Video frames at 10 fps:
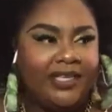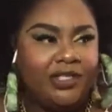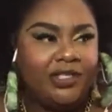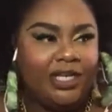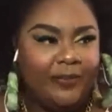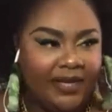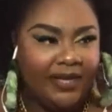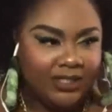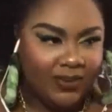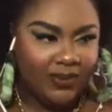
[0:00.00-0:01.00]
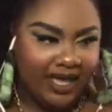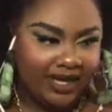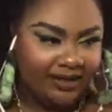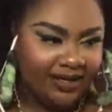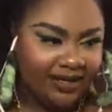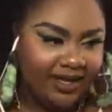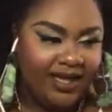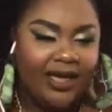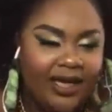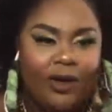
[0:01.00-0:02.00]
The cheapest one?
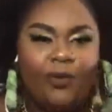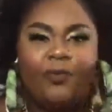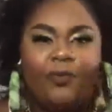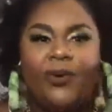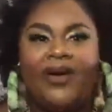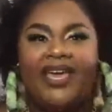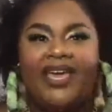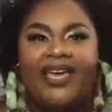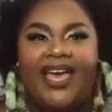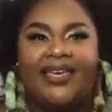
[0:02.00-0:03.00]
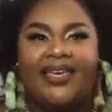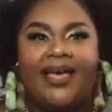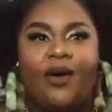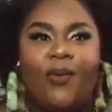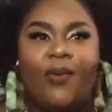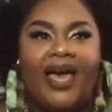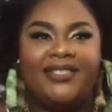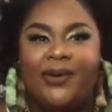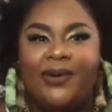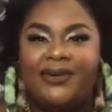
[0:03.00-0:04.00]
Oh boy, I
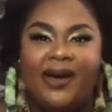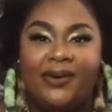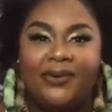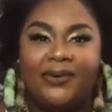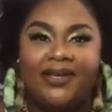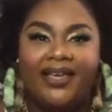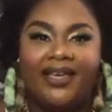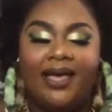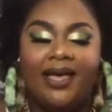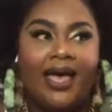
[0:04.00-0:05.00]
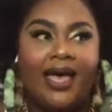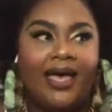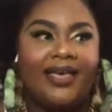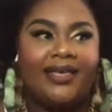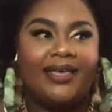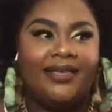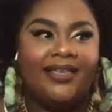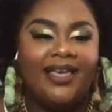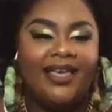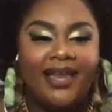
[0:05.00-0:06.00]
oh I don't know.
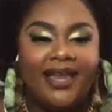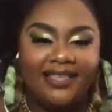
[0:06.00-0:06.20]
Uh, good.